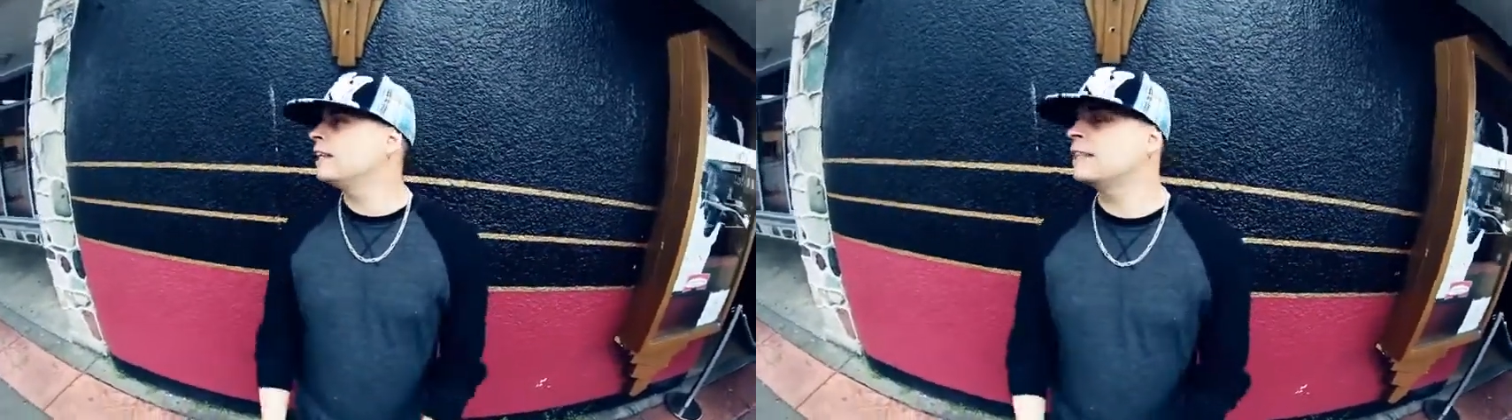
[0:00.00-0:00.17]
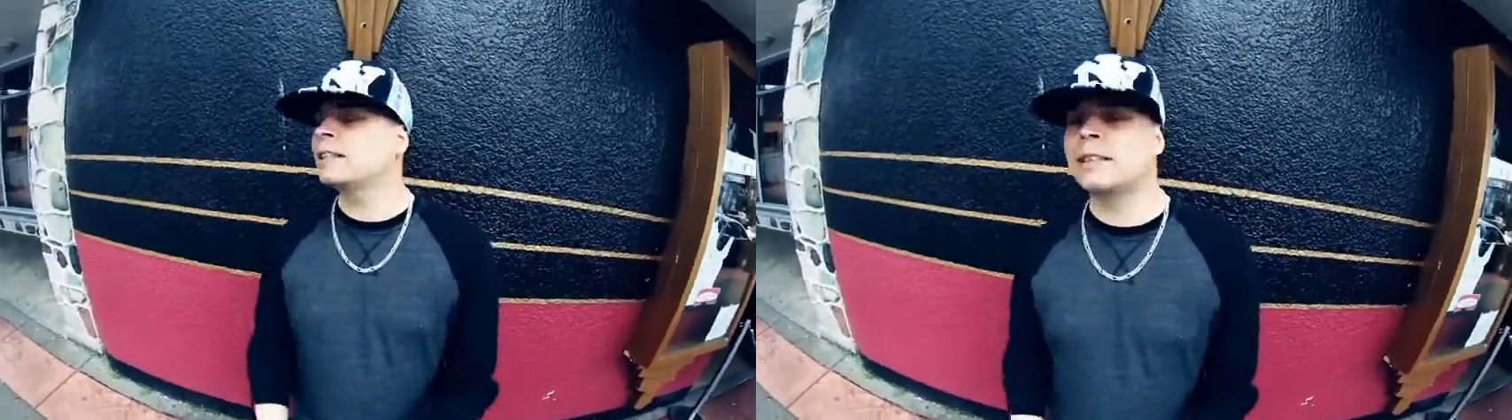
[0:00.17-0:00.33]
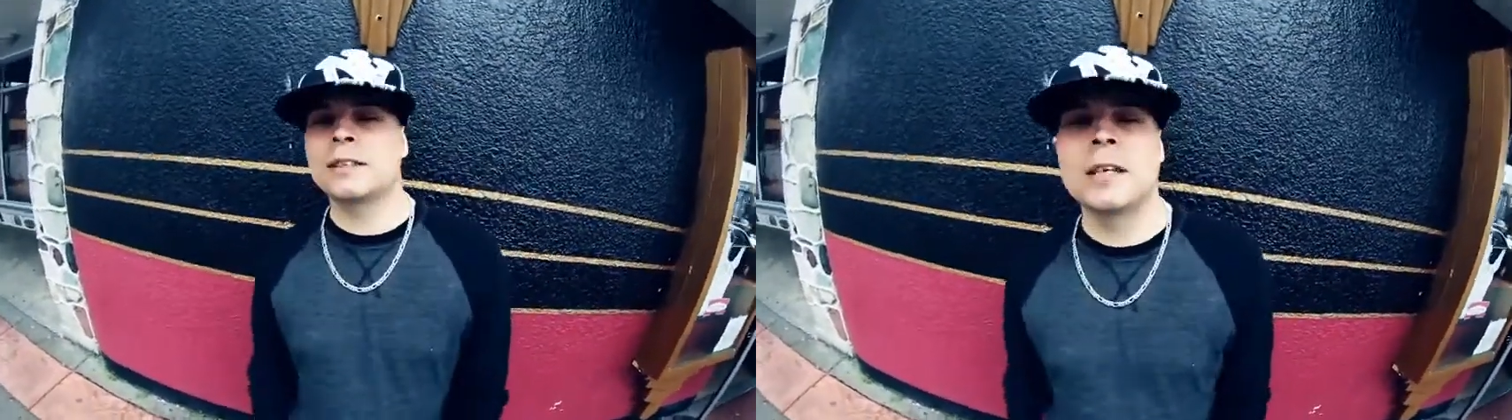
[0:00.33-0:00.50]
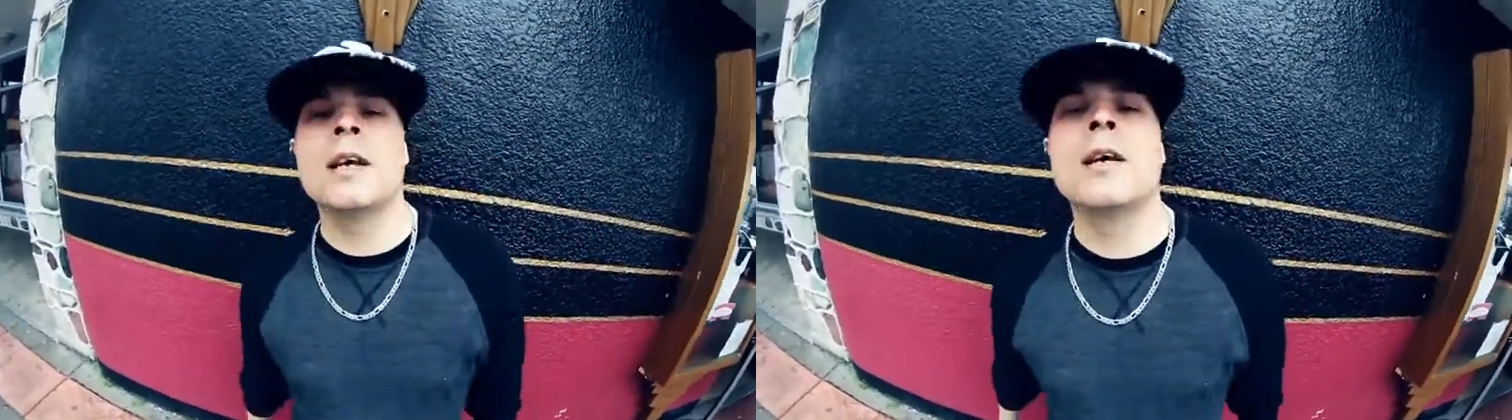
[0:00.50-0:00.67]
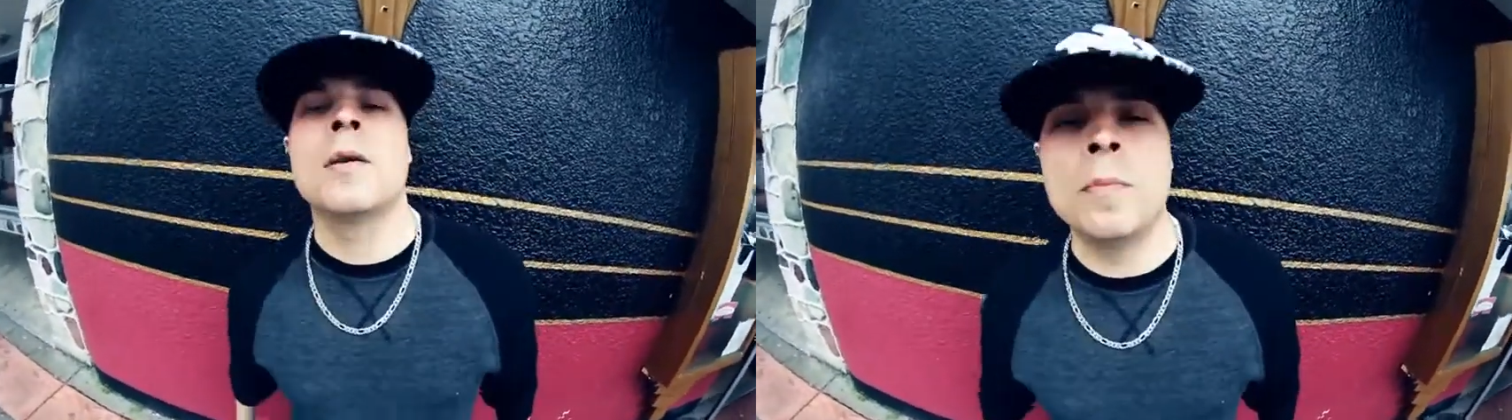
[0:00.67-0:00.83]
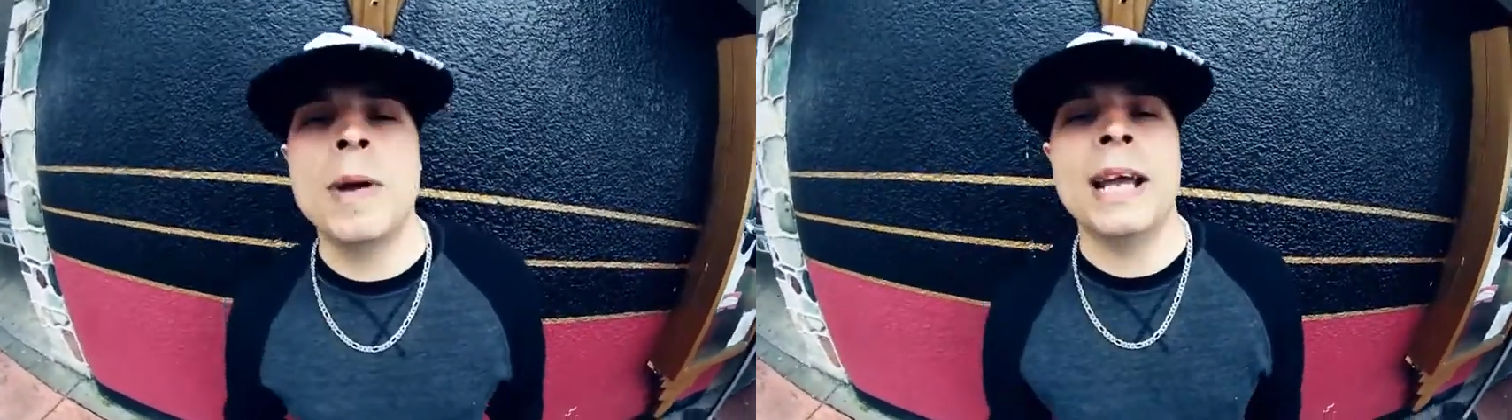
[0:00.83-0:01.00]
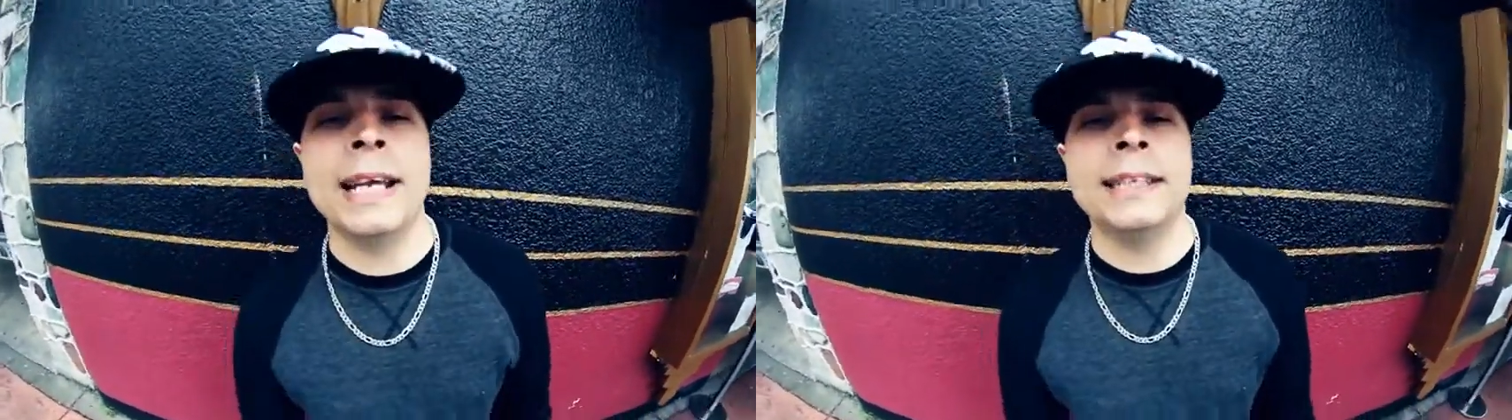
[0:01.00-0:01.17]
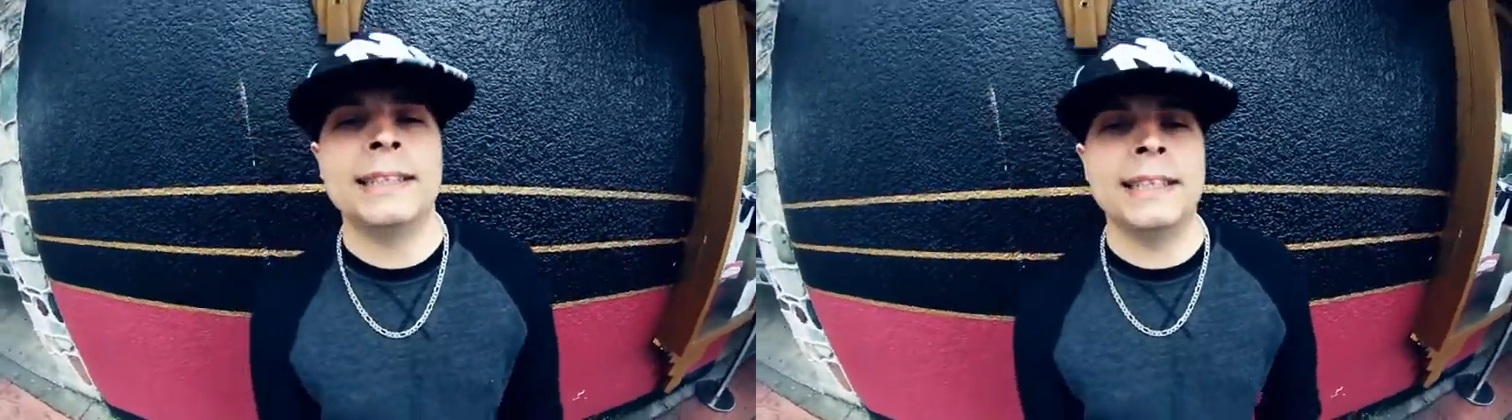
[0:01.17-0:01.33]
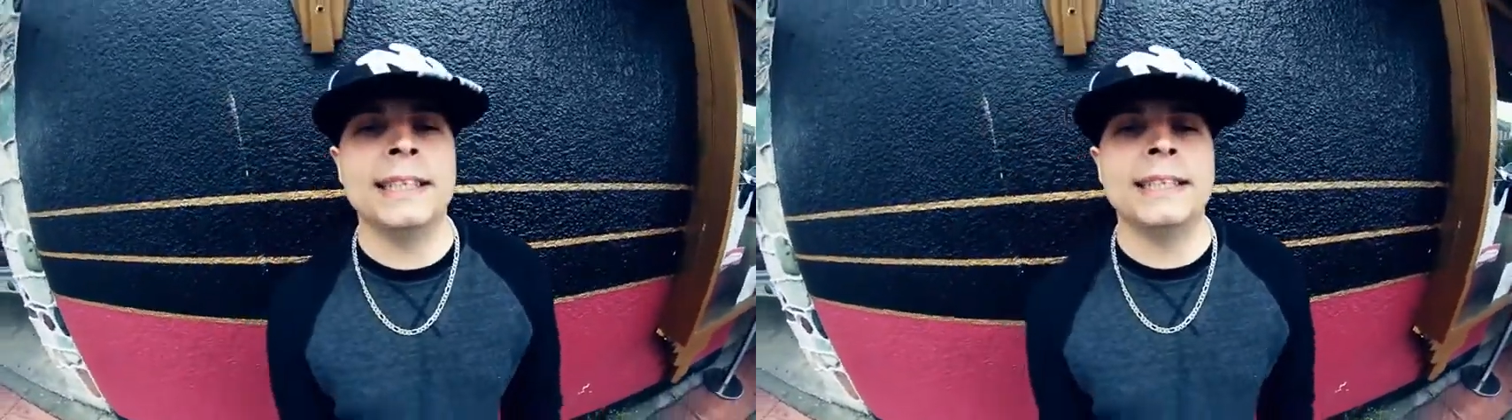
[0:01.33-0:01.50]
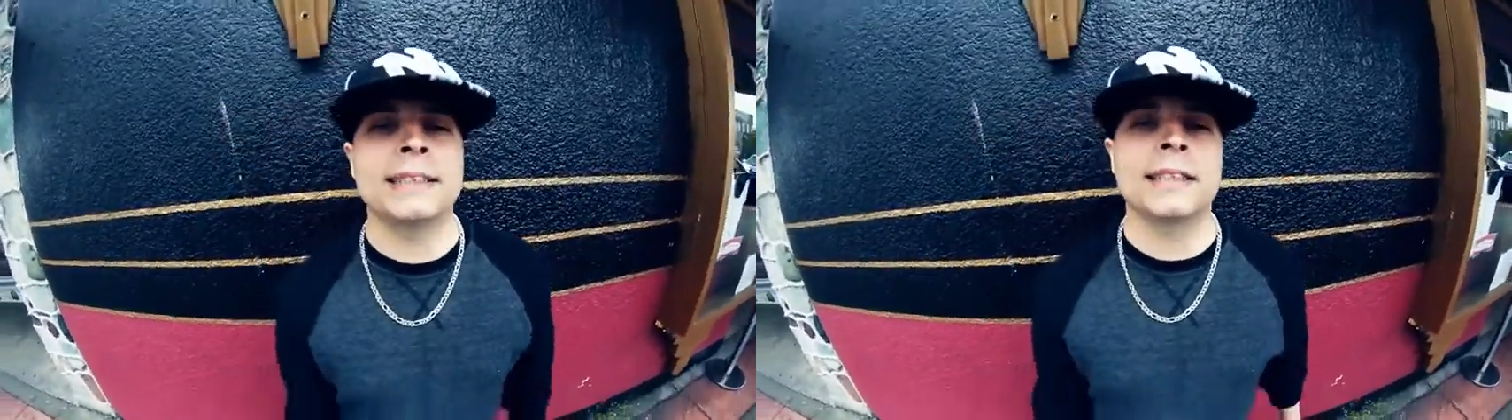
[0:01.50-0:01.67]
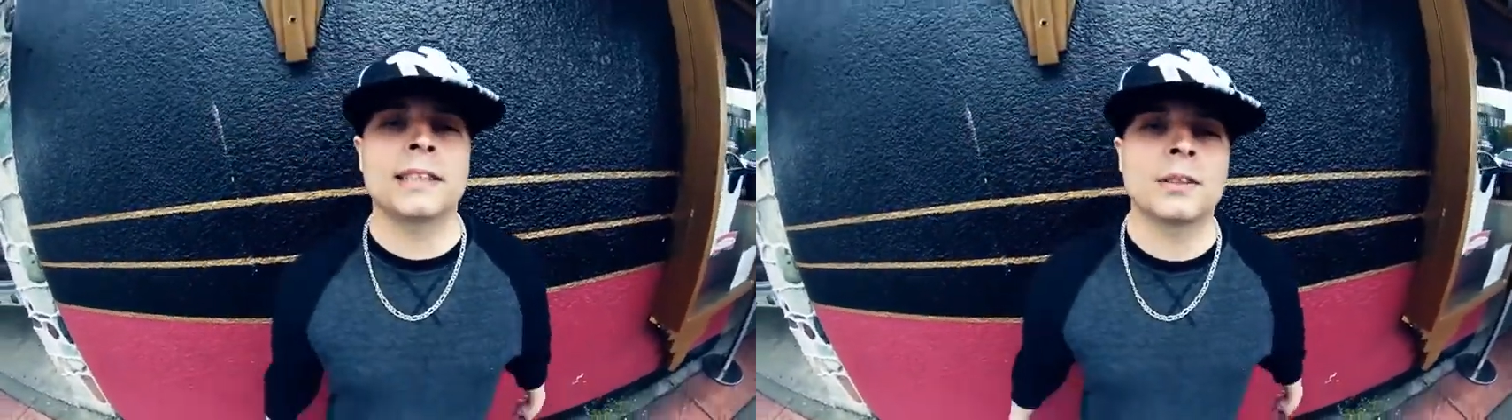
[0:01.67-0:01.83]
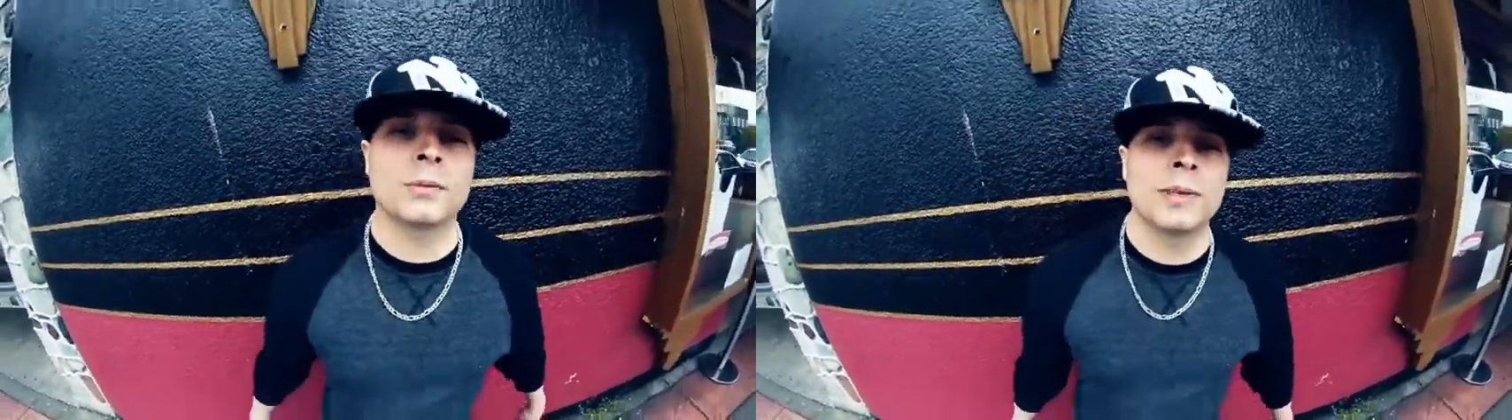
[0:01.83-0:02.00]
Fittest, May
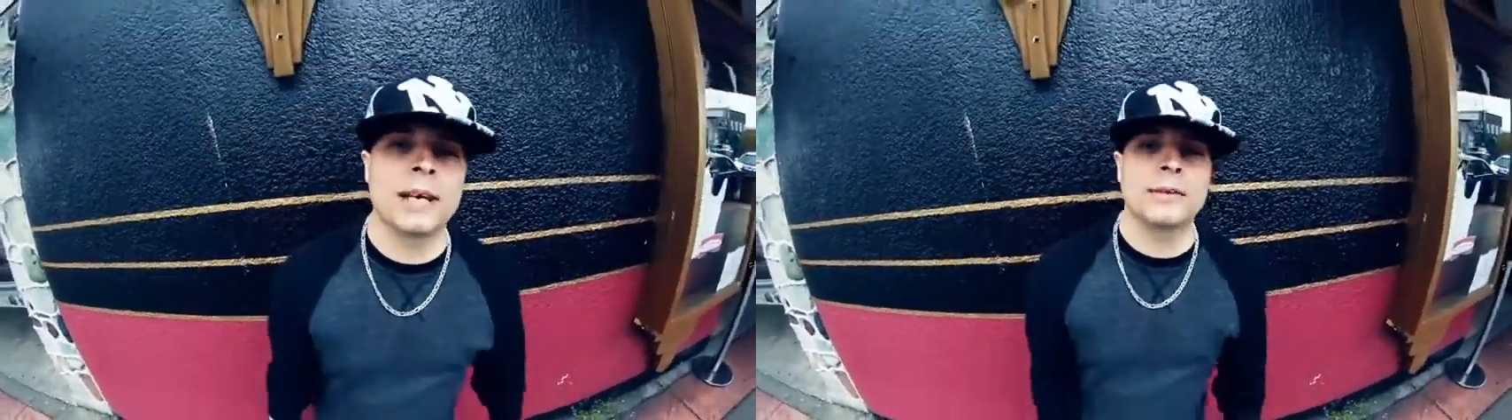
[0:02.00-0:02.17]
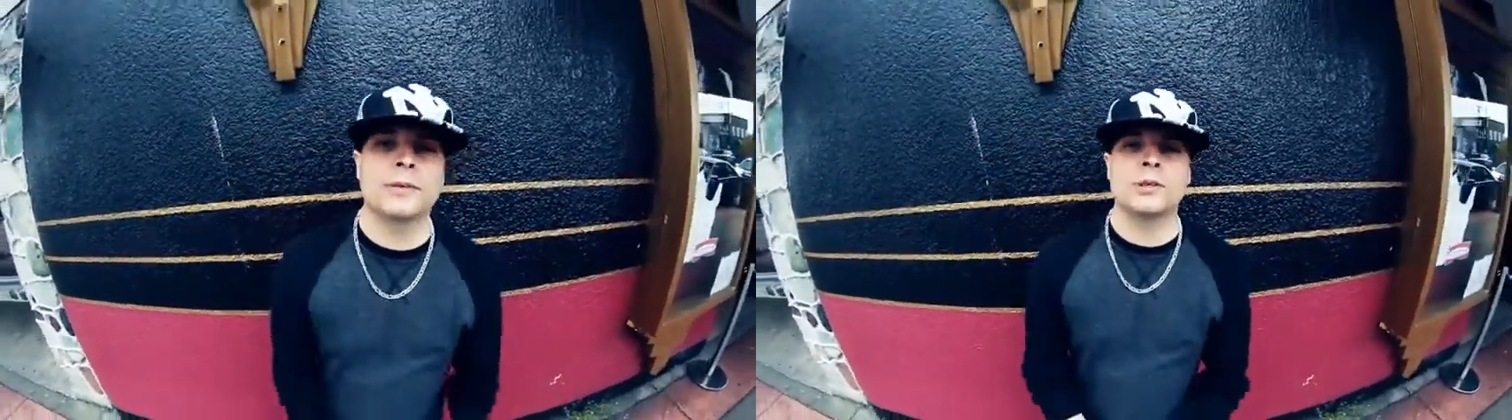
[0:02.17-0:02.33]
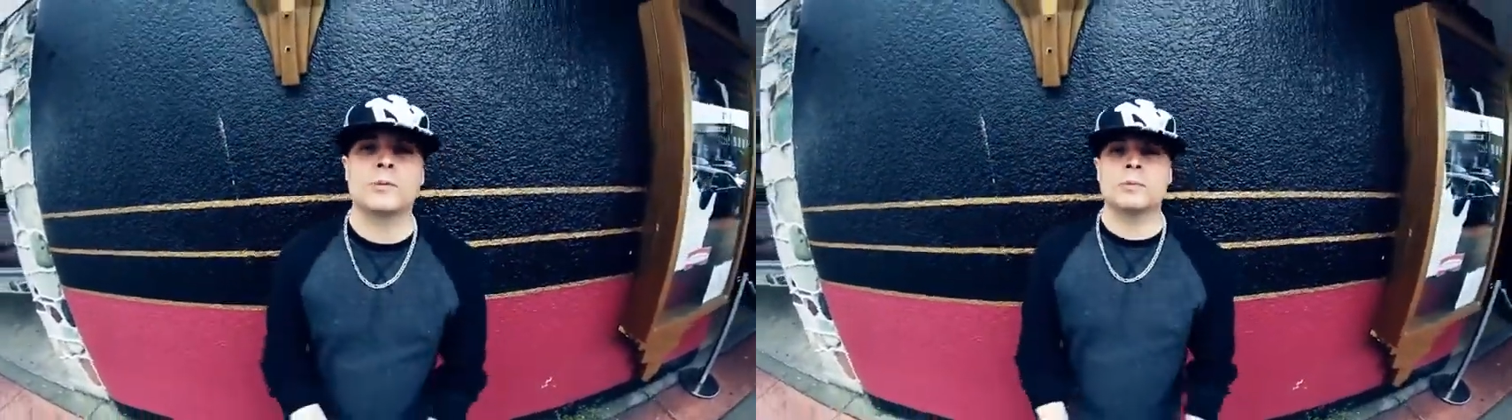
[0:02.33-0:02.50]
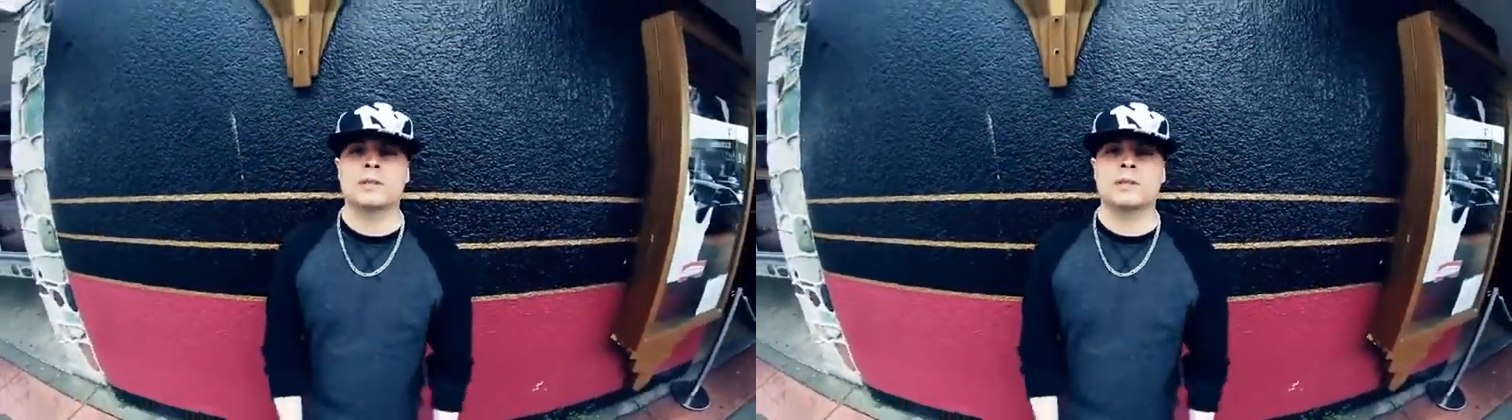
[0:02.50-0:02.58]
eighteenth at the Red